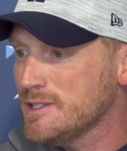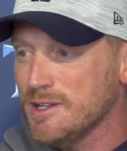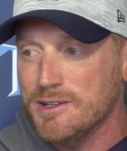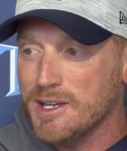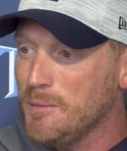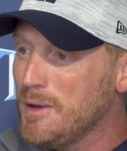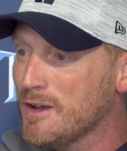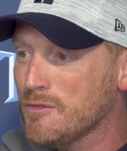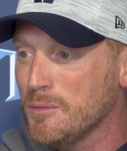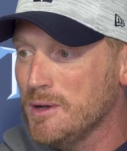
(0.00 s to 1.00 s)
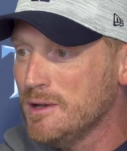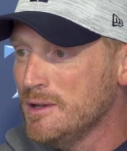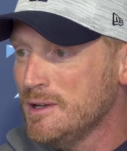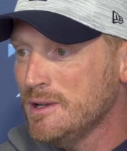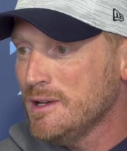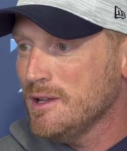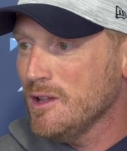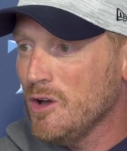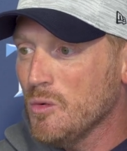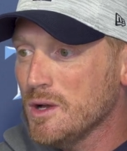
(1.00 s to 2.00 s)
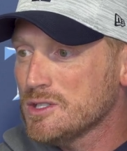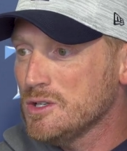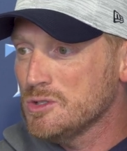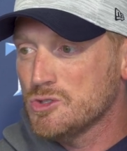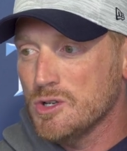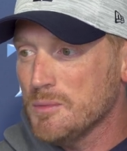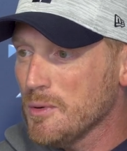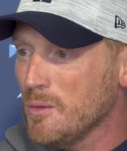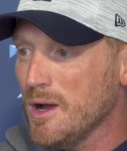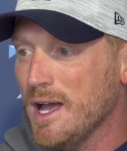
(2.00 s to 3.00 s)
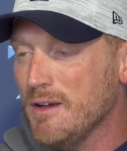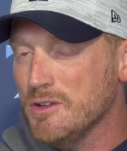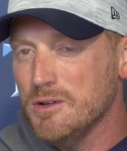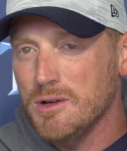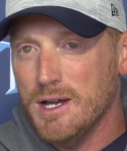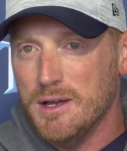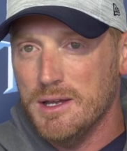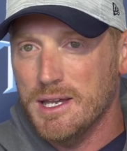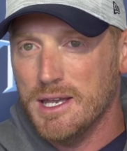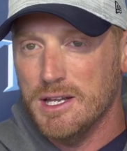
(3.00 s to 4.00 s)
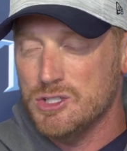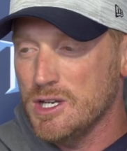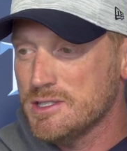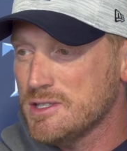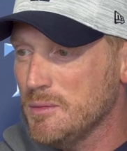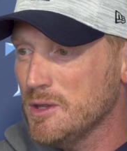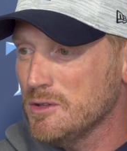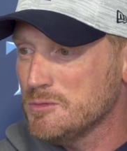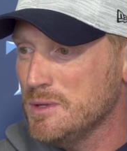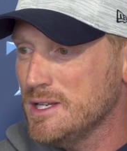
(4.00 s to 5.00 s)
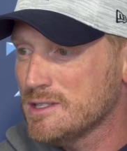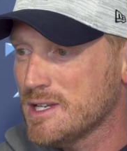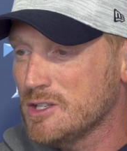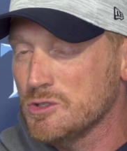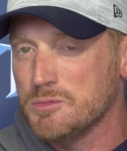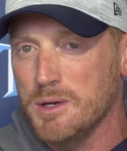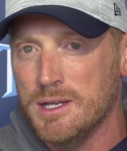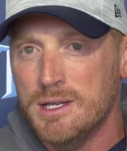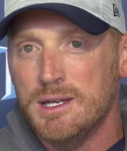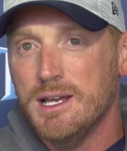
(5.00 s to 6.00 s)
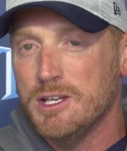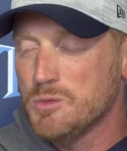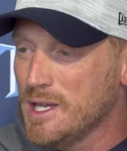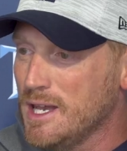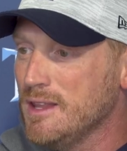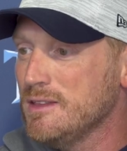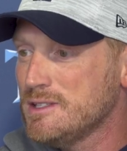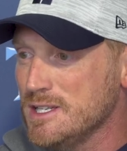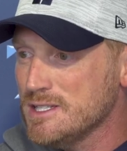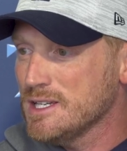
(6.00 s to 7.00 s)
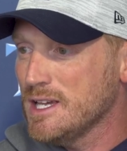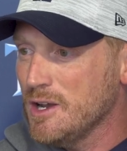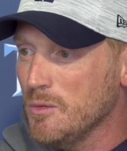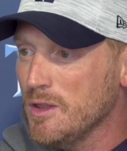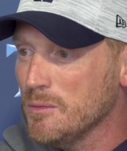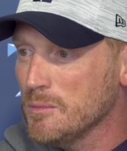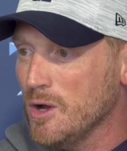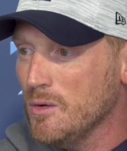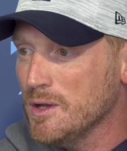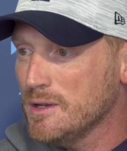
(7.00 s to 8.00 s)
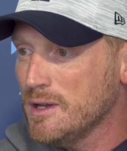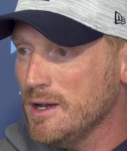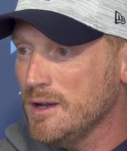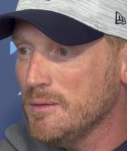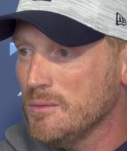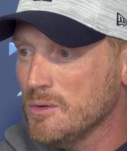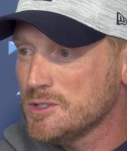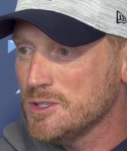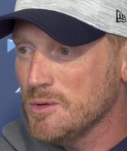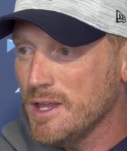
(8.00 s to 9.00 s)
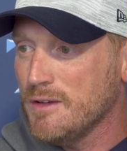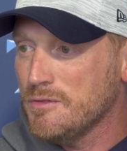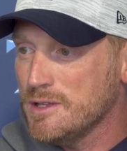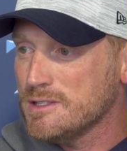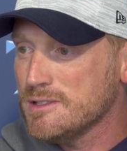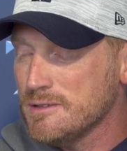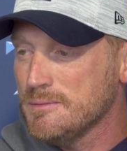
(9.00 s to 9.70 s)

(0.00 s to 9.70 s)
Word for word: You know, you come back from a long West Coast trip or what have you, it can adjust some of those meeting schedules. But as we get into the season, get a rhythm going, we'll see where that fits.